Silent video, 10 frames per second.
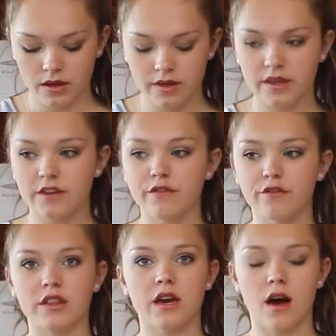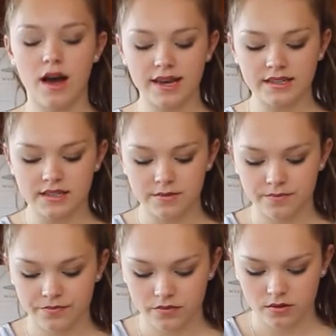And then for the eyes,
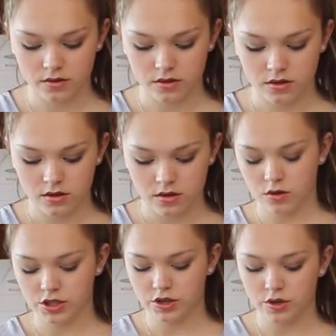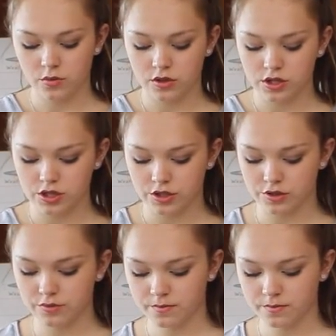what you're going to want to do